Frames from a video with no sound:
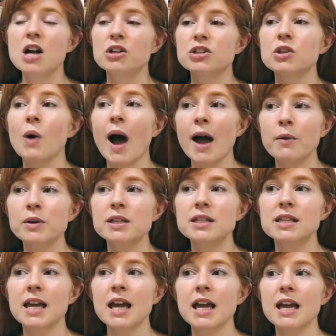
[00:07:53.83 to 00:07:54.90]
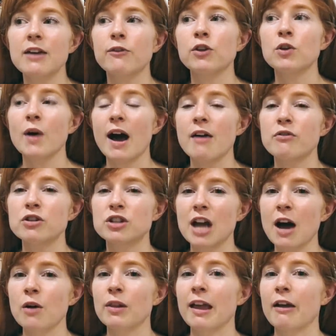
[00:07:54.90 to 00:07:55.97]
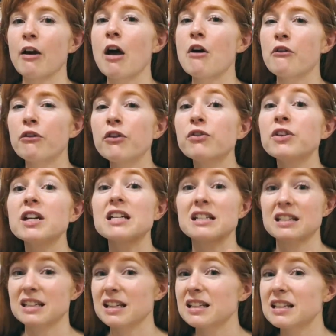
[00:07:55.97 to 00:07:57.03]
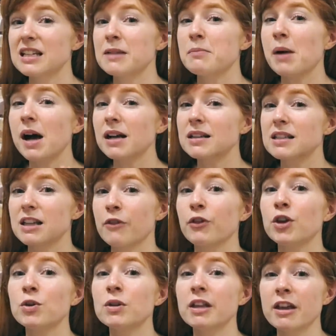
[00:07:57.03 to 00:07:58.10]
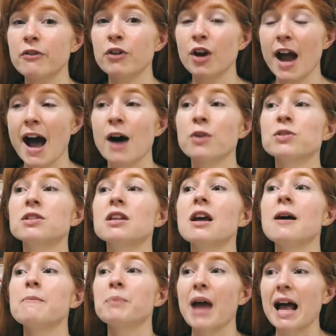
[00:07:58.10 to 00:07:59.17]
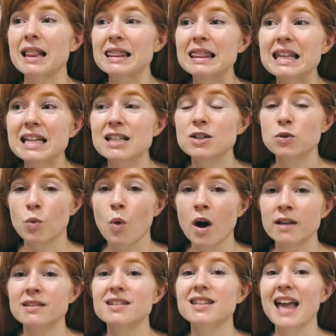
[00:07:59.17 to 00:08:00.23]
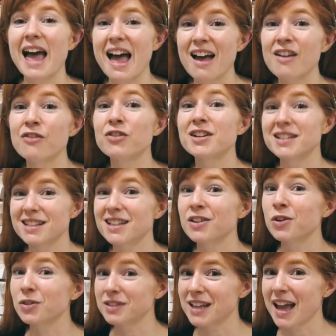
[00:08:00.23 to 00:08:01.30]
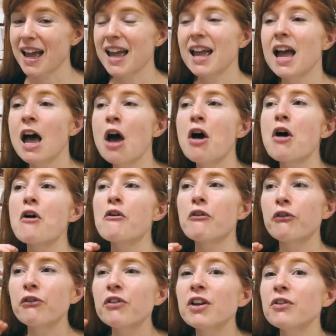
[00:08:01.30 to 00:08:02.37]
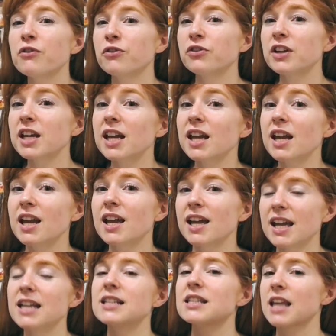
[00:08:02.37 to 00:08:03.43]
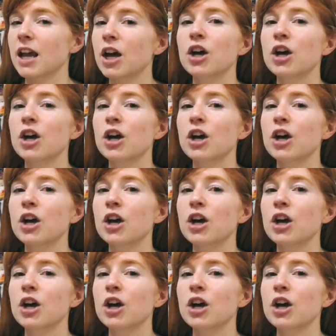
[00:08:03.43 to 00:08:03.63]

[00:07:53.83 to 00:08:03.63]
So I would say if you average out like 50 to 60 bucks, if you leave your house at least once every single day, 50 is like